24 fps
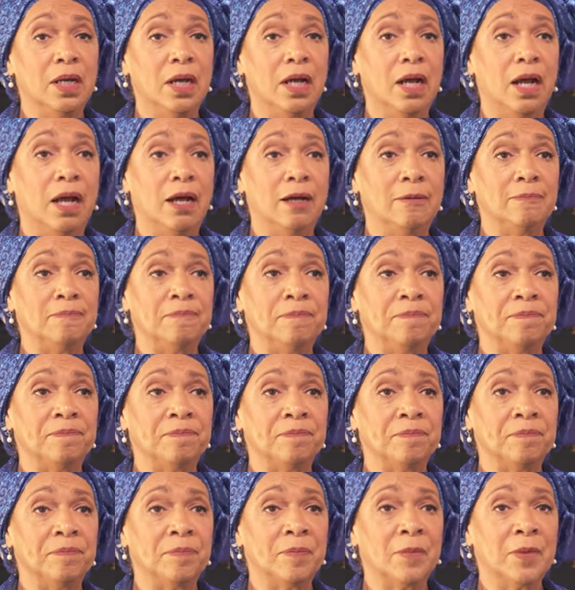Um,
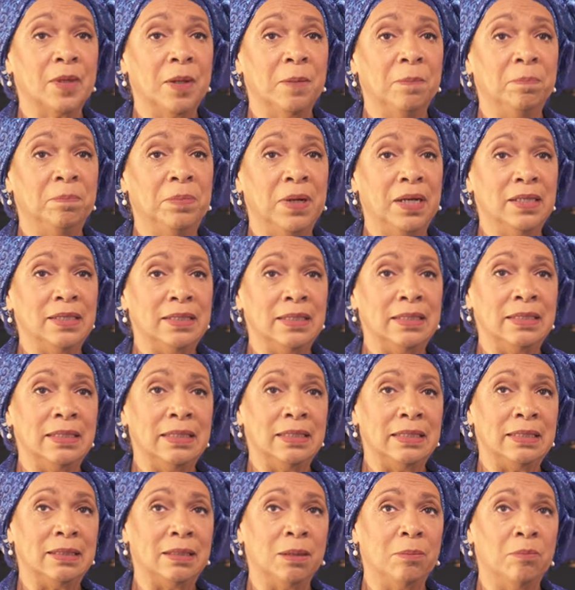but
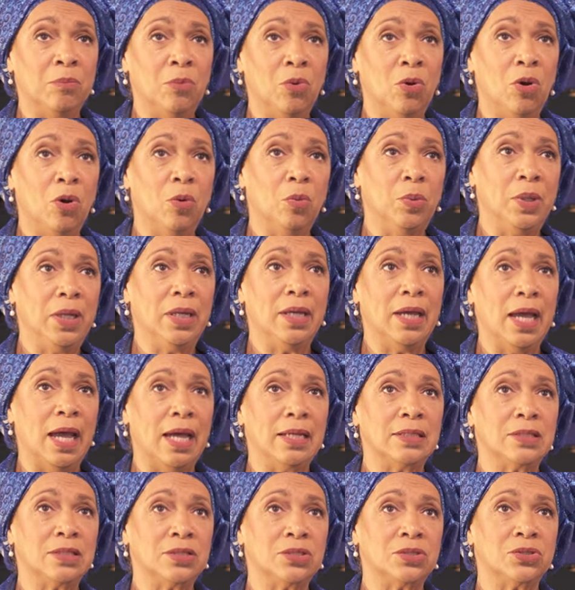the more we
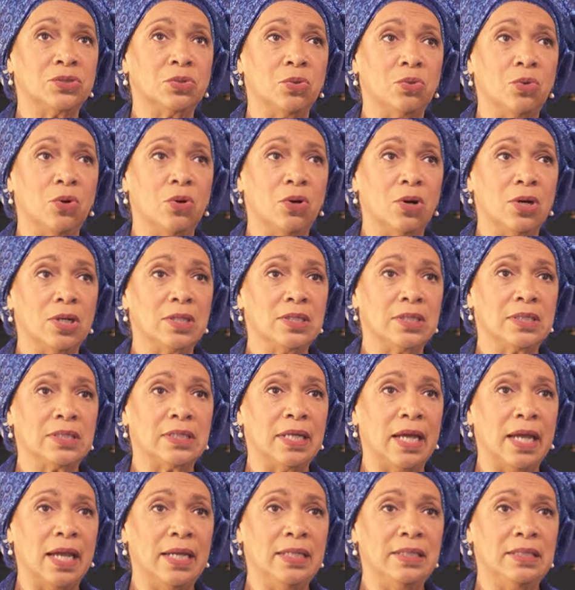got towards
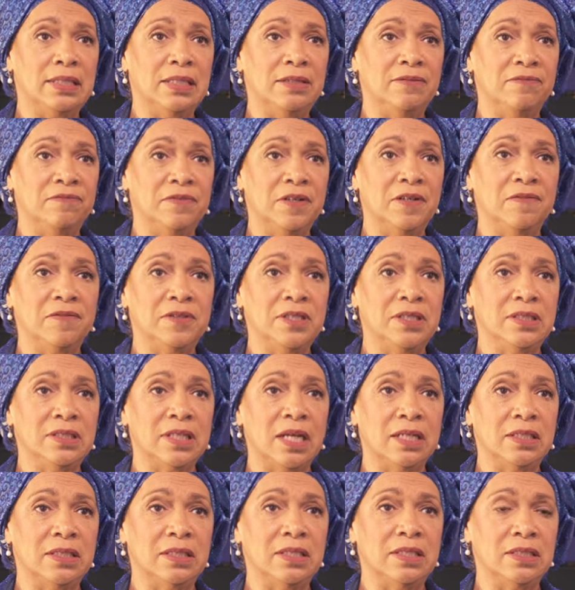the 1850s,
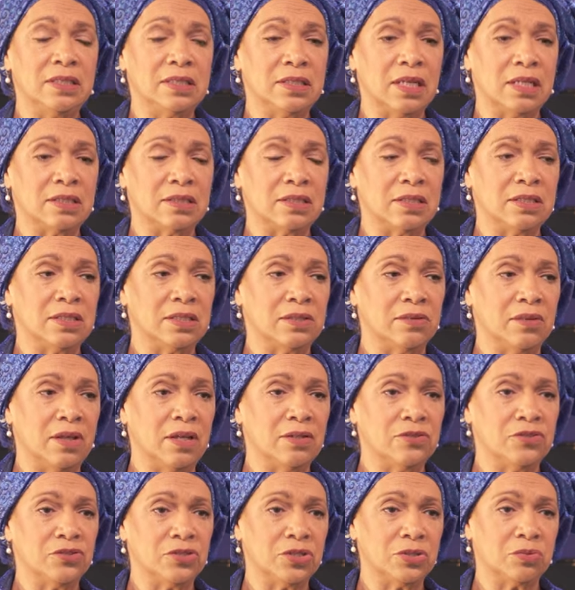1860s,
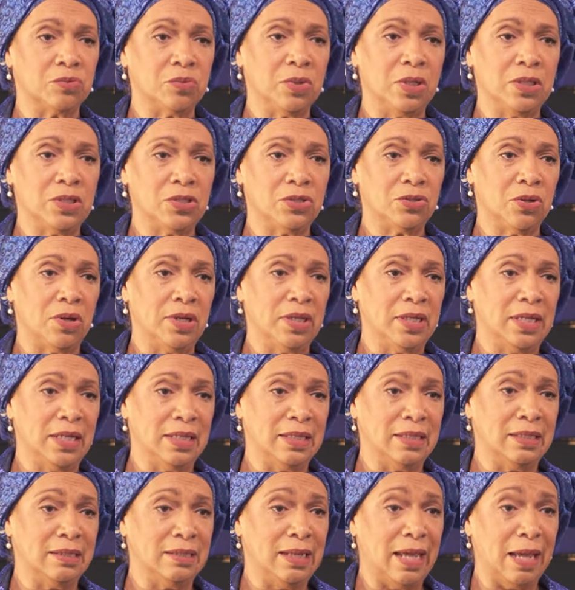things just really started
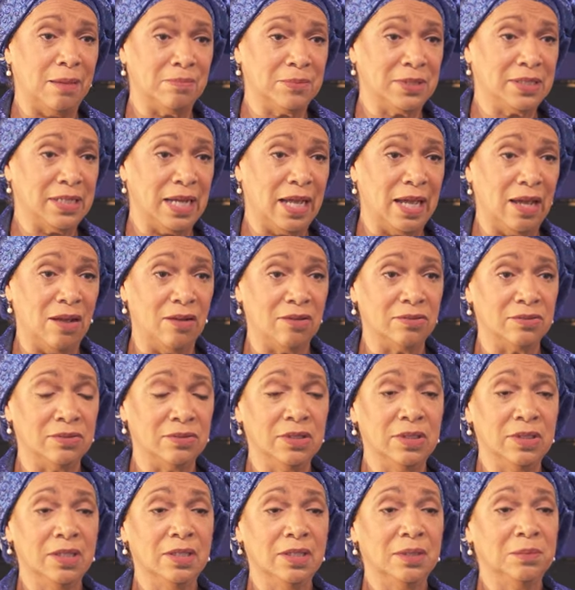getting clamped down
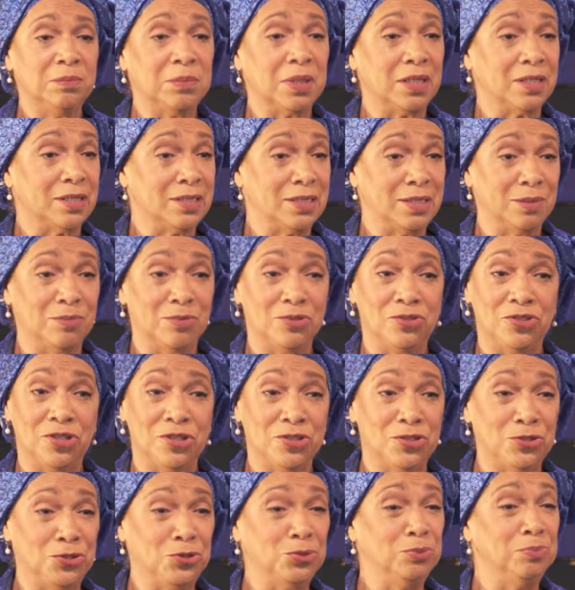because there was
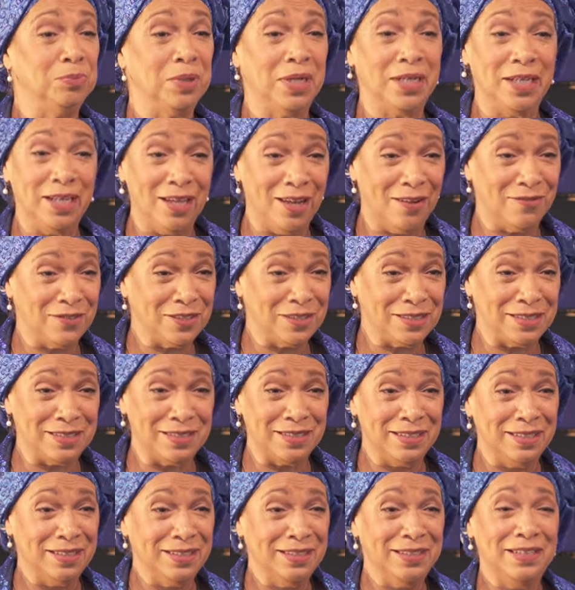just too many of us.
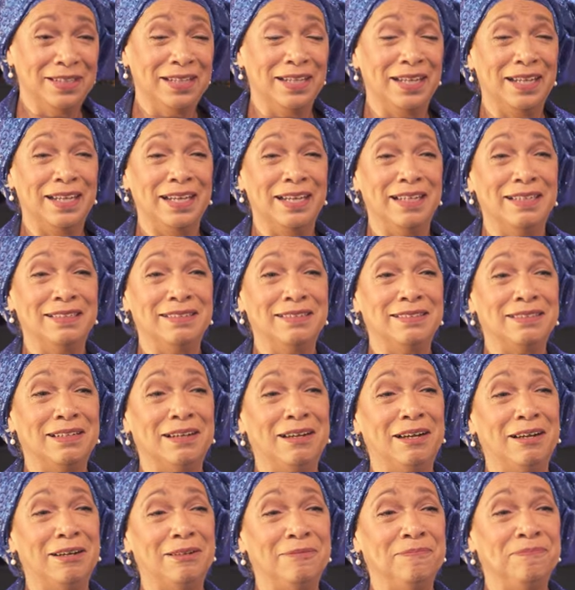And
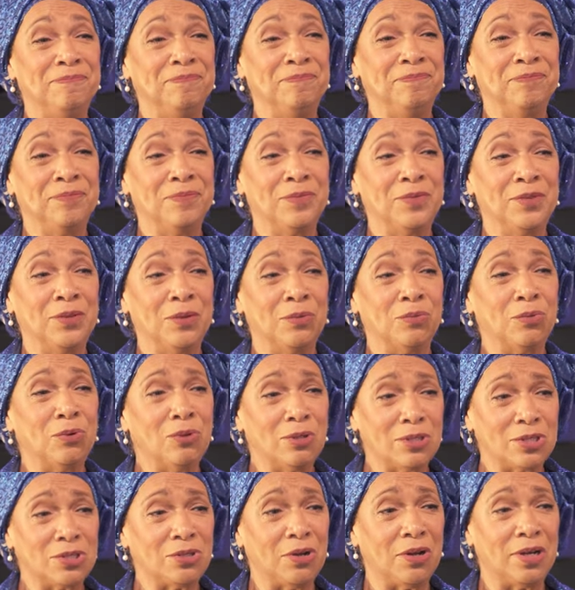um, the
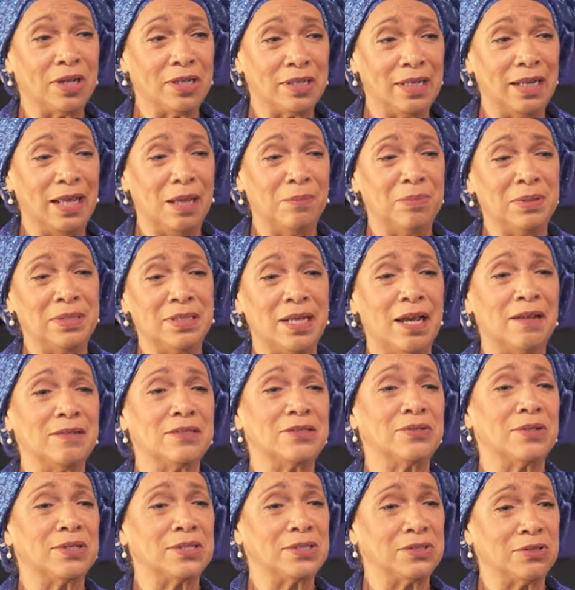rules started clamping down,
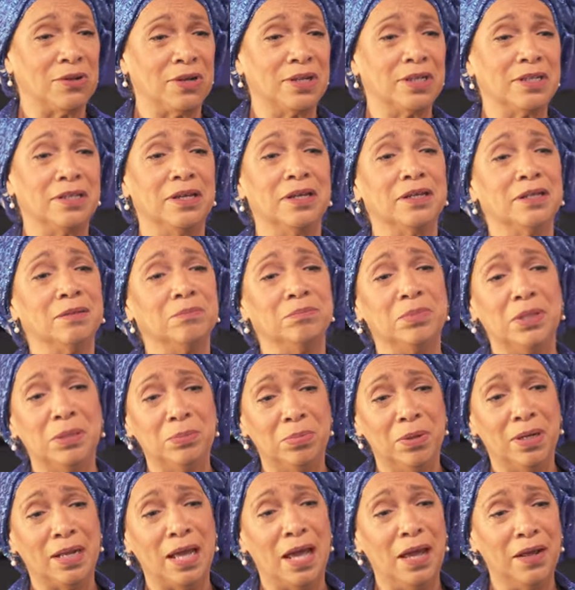so they started kicking
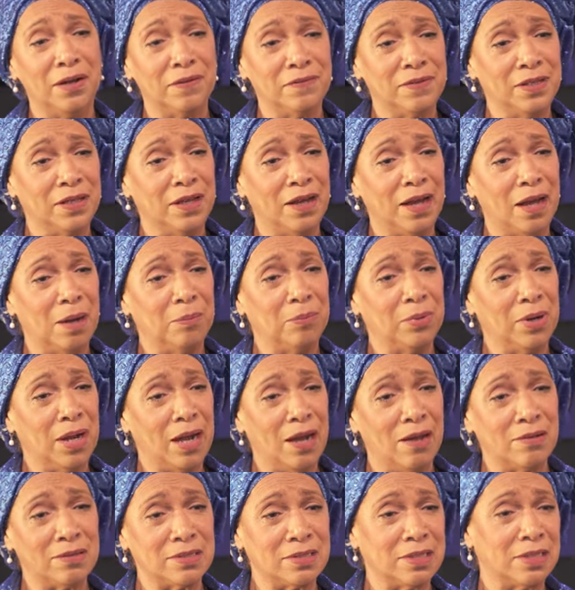people out of the opera
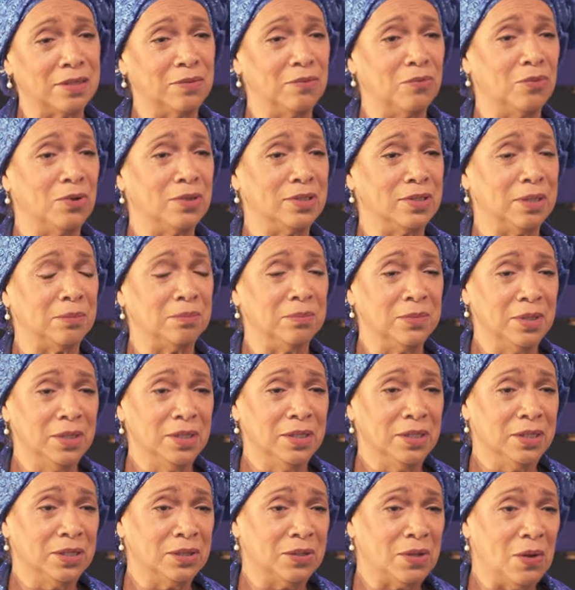house. They didn't want them
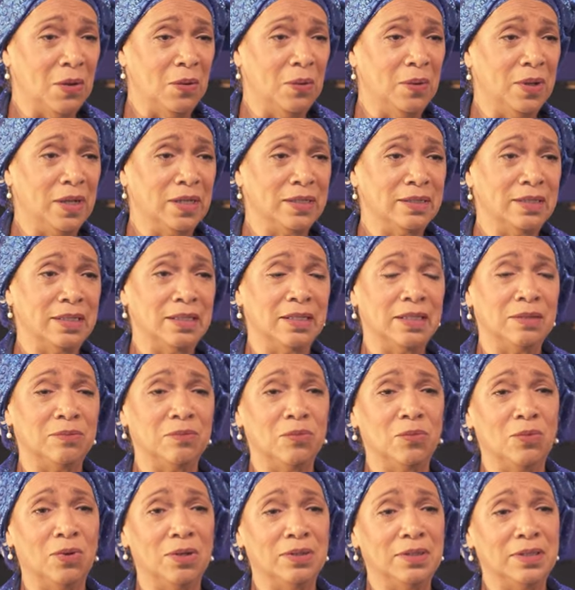going, they
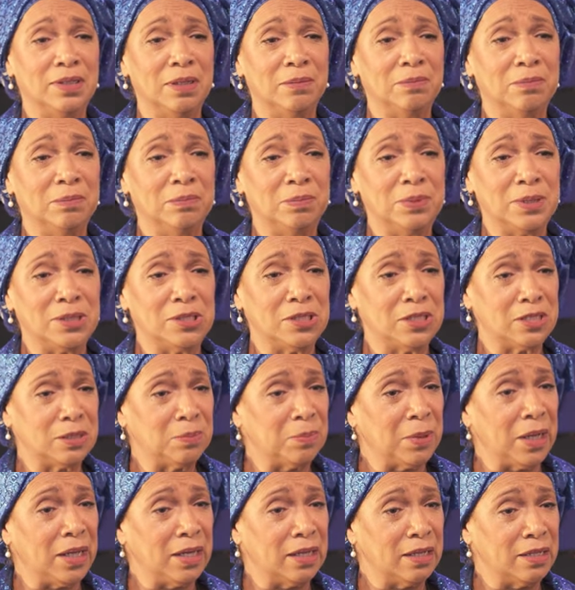didn't want them
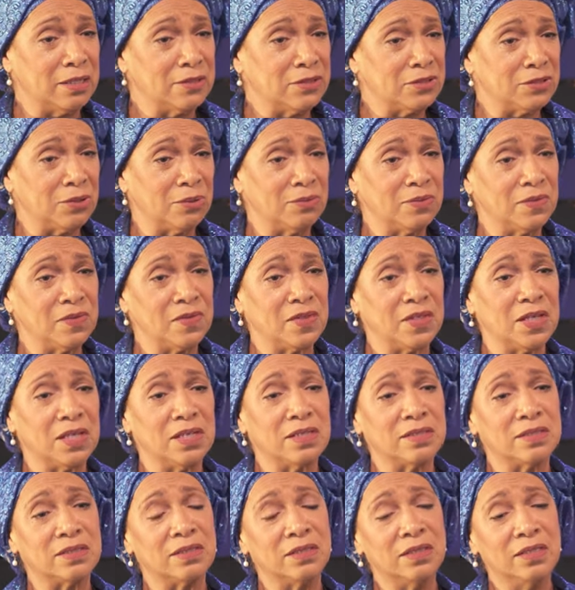participating in certain
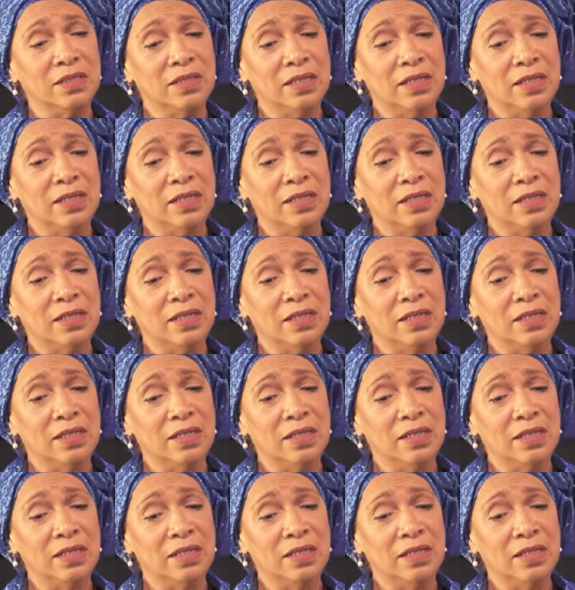things.